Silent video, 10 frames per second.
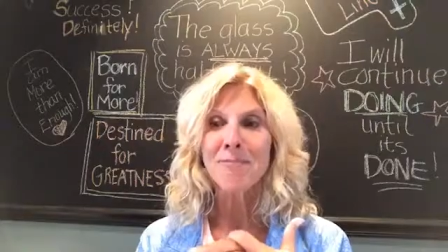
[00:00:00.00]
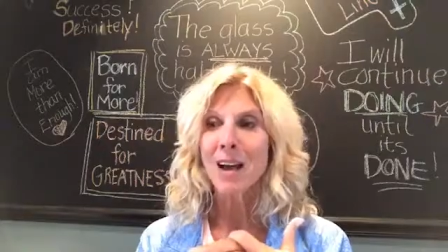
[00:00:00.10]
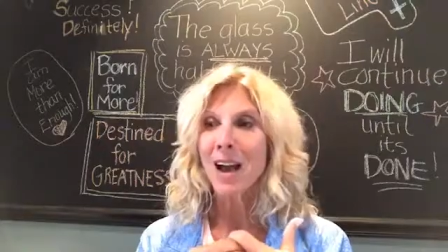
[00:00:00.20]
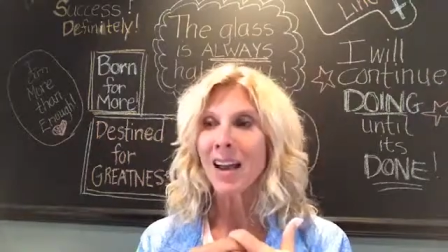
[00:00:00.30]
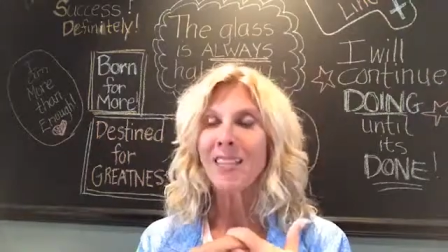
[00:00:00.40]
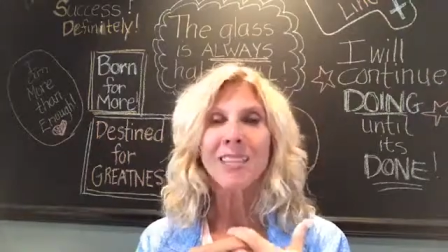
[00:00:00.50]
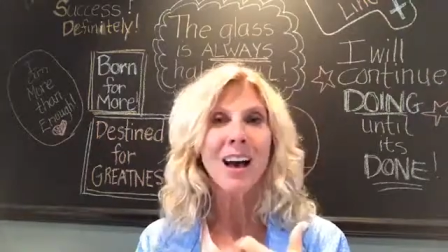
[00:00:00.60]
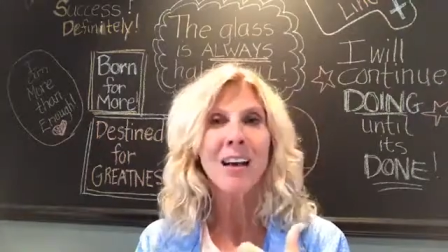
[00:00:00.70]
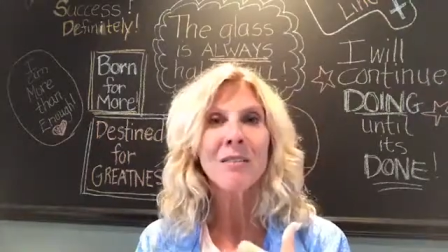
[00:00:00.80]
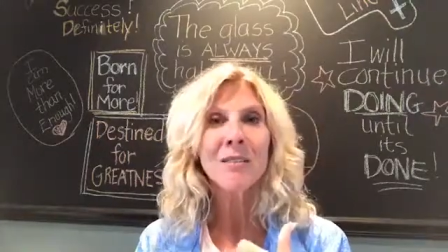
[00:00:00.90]
I
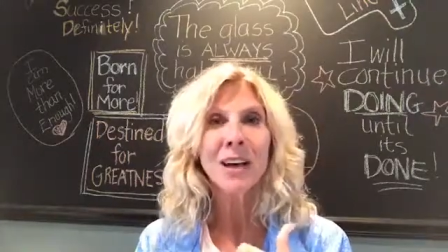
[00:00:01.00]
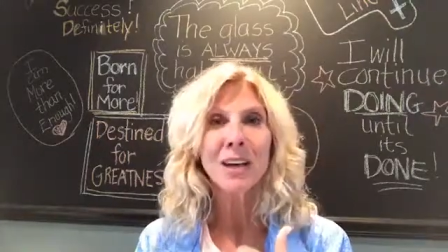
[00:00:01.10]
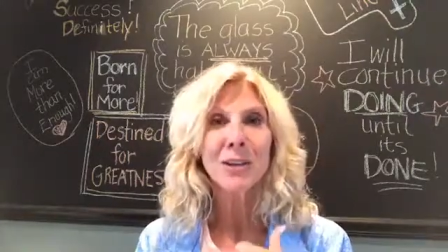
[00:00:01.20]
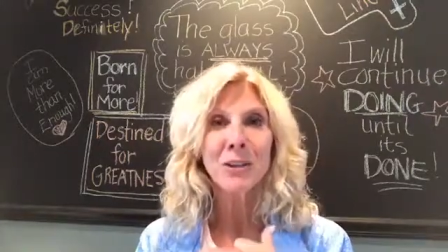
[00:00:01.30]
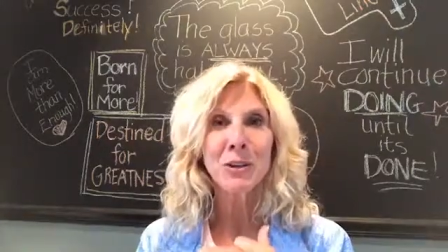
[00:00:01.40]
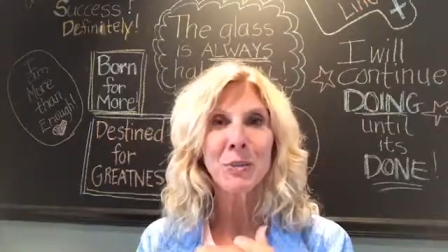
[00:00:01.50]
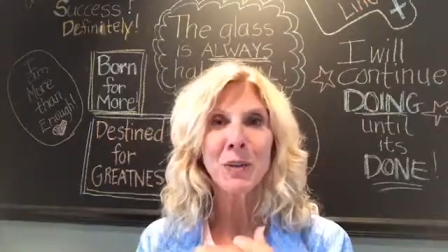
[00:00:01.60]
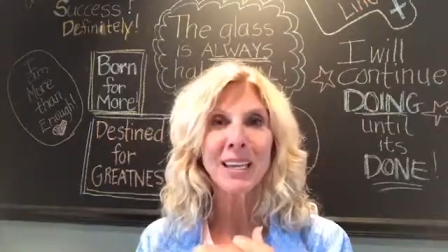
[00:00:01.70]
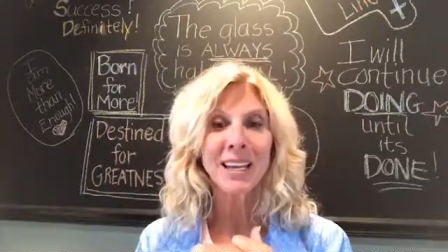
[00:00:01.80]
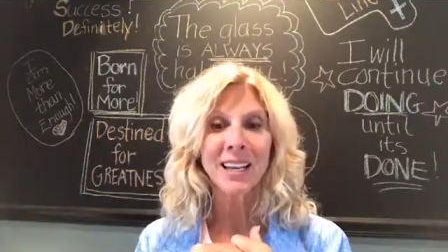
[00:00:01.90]
love new
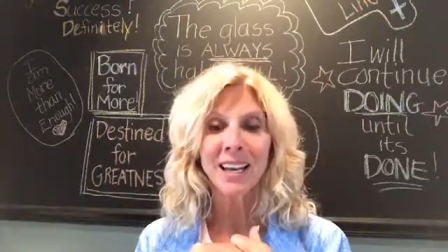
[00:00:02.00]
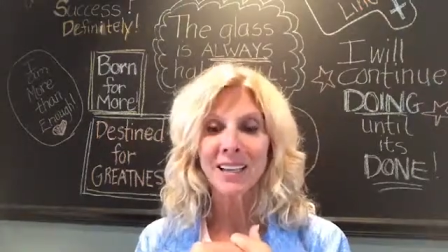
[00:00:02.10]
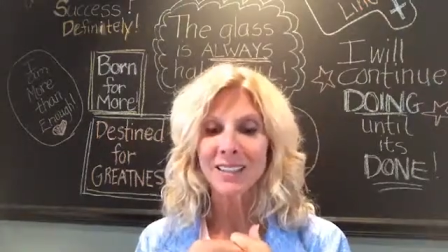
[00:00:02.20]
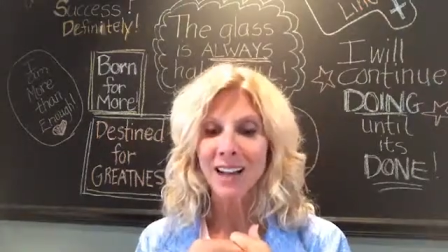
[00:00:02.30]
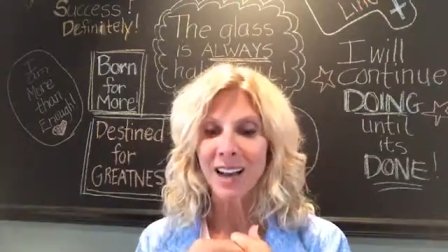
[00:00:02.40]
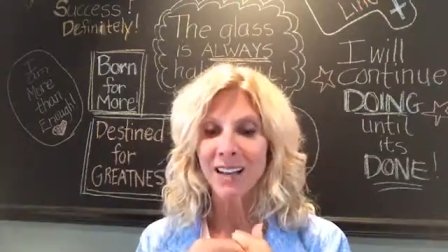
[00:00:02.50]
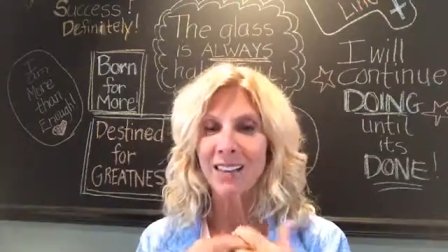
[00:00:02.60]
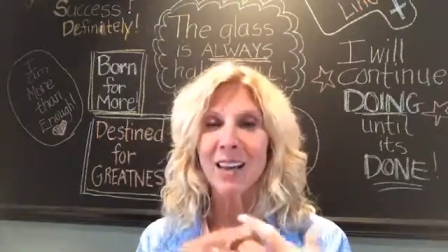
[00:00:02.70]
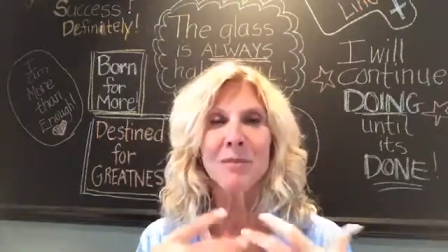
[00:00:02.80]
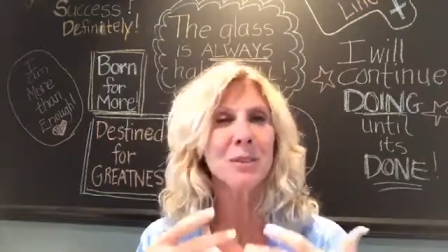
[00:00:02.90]
beginnings. I
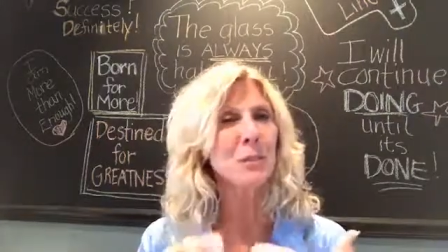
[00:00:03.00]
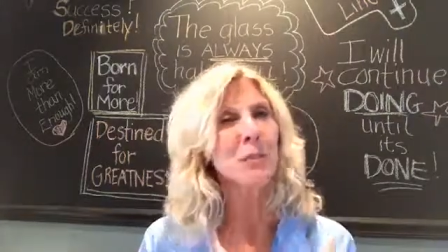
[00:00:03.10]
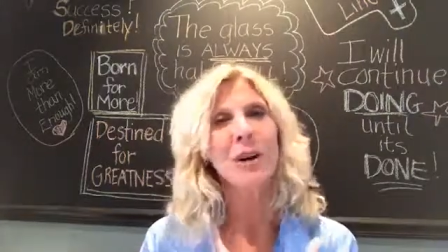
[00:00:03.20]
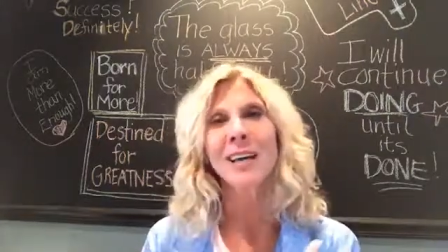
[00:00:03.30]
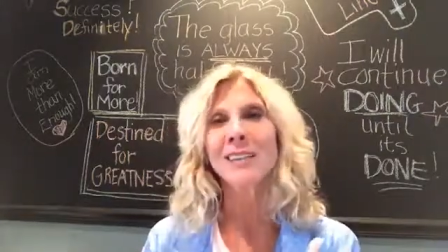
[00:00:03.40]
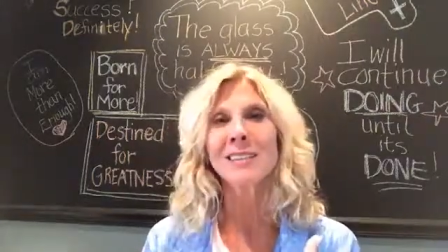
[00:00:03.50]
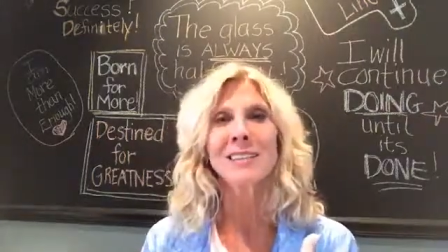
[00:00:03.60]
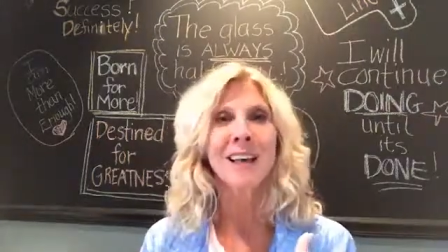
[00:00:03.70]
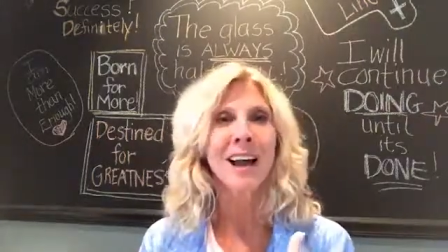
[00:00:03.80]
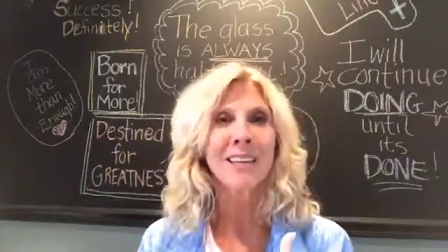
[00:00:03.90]
love
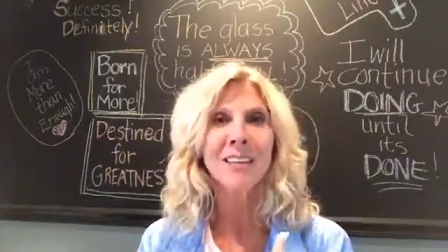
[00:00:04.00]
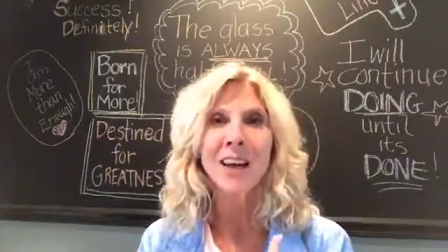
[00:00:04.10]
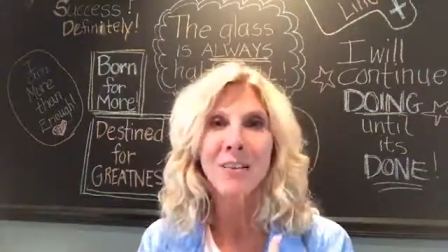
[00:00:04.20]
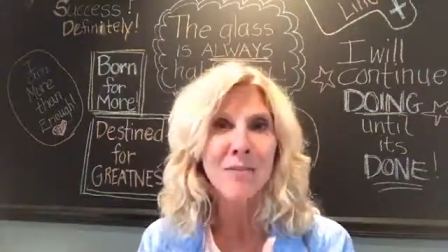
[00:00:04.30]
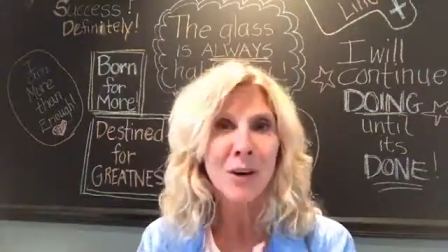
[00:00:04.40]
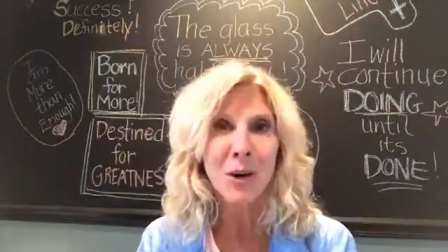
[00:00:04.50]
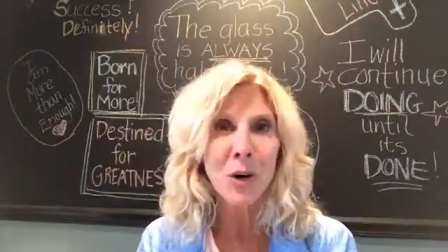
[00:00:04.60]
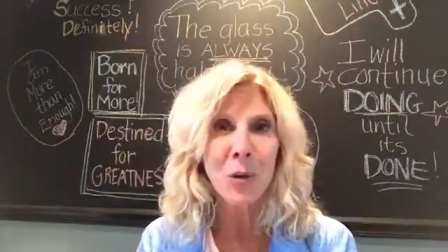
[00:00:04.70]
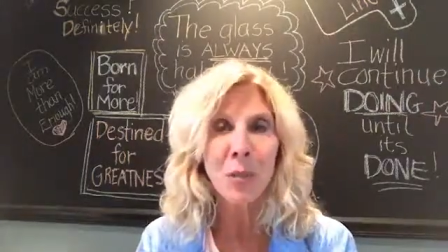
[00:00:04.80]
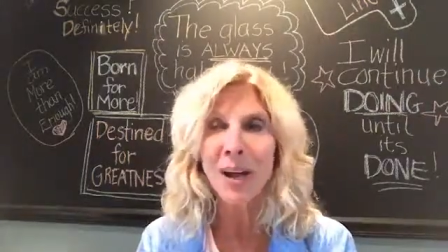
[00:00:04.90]
surprises. I love the
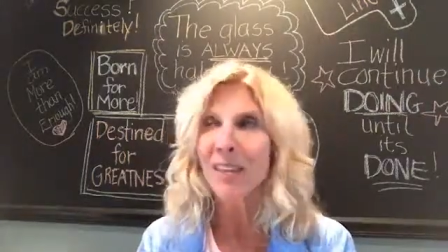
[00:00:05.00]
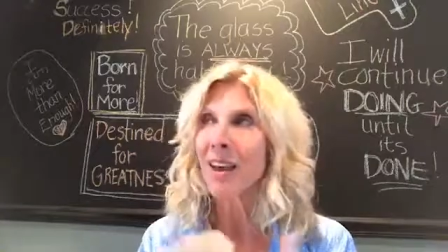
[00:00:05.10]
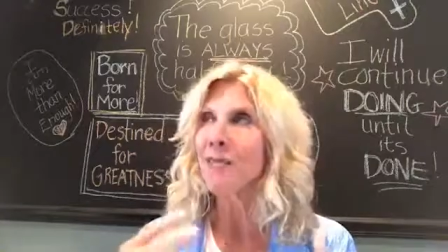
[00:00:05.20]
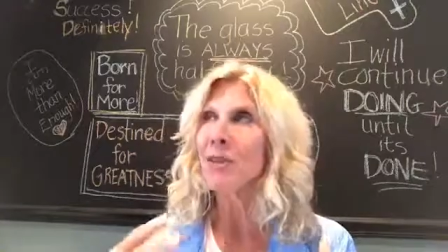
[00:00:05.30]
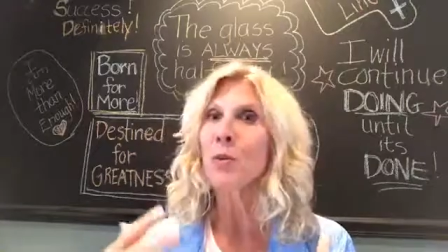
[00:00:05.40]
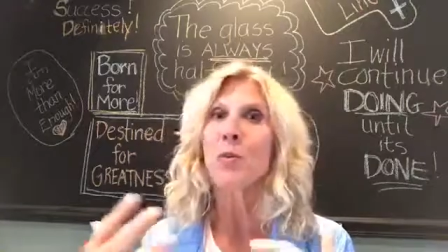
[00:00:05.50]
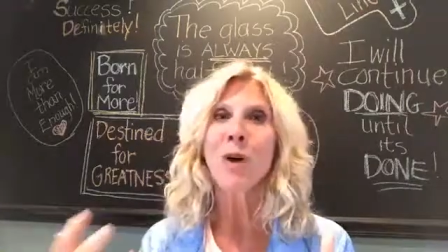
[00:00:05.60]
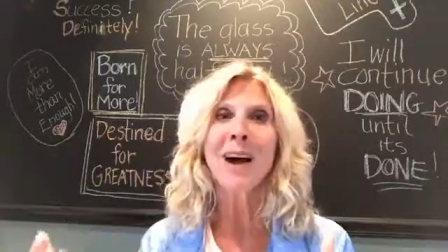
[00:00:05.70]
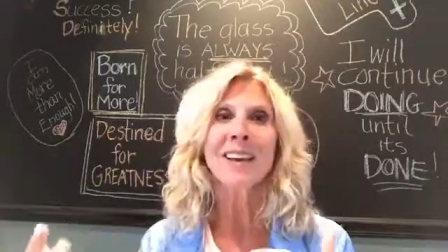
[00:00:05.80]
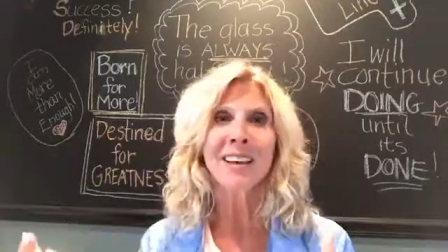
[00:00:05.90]
hope. I love the
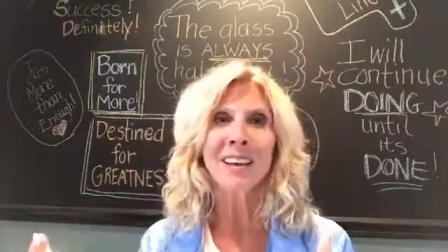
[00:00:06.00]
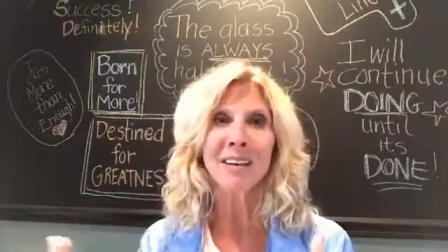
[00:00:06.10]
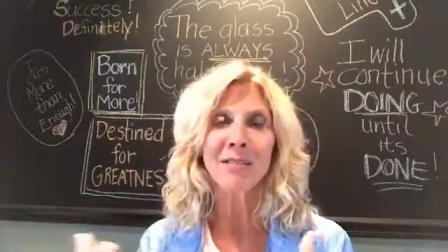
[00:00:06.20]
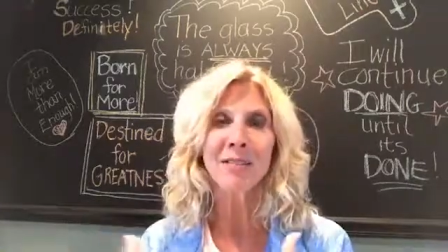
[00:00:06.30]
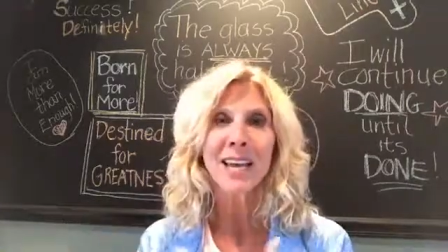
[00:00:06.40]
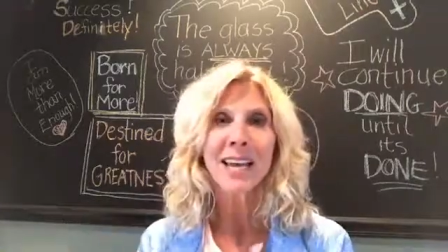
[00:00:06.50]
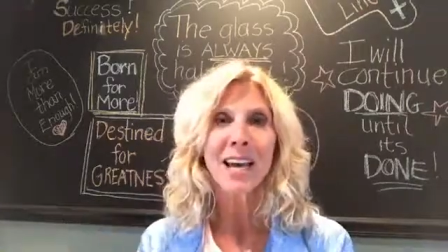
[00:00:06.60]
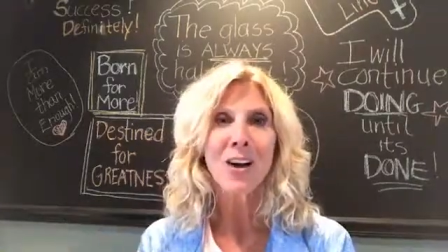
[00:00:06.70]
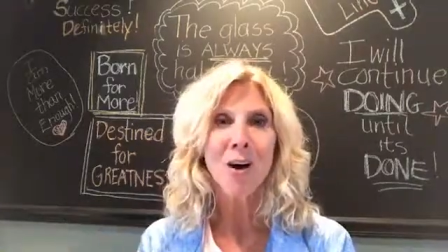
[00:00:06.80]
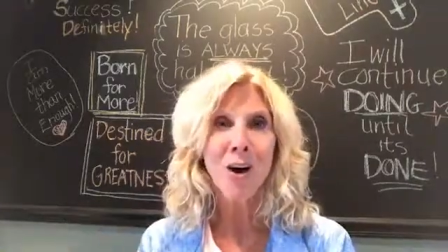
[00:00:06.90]
what if
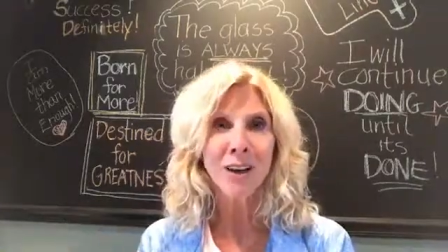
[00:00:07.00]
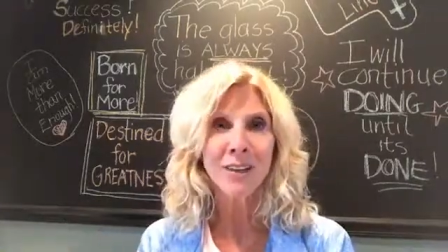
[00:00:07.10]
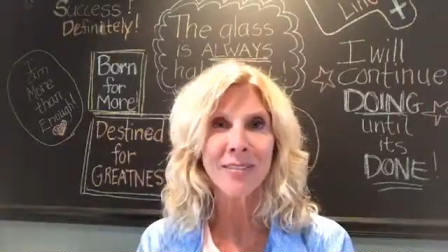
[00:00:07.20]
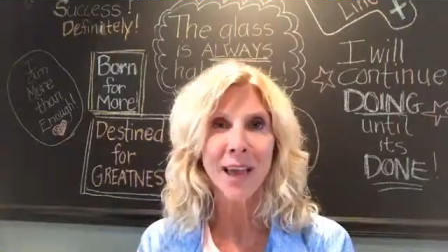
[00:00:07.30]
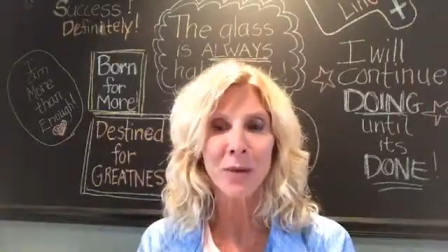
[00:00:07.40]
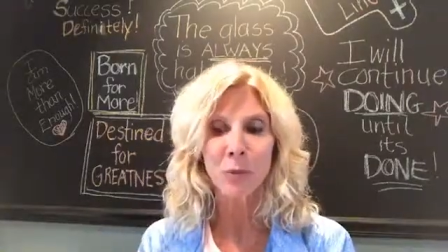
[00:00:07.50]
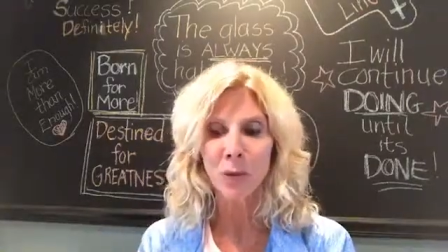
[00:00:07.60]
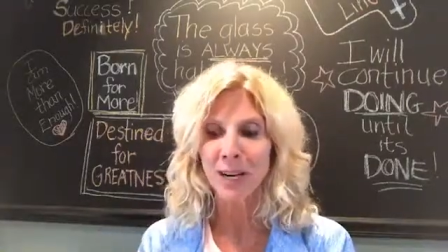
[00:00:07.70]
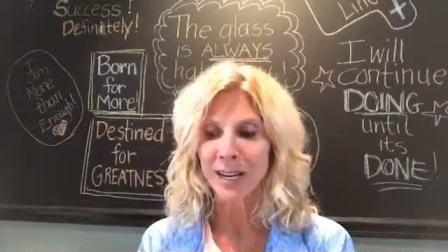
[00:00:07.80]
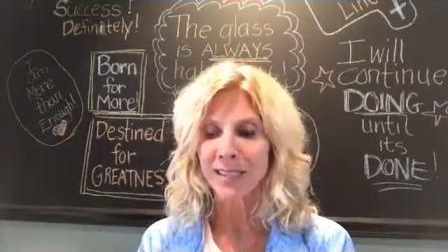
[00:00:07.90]
all of that
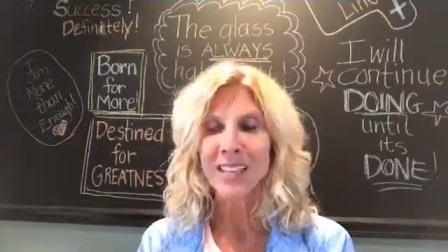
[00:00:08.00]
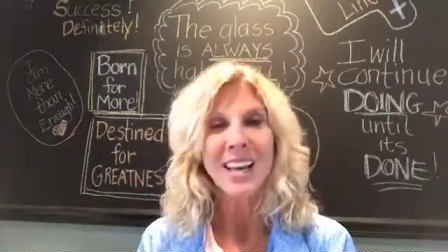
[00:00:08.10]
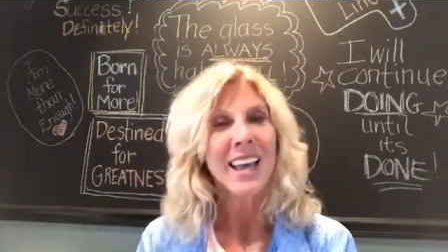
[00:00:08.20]
brings.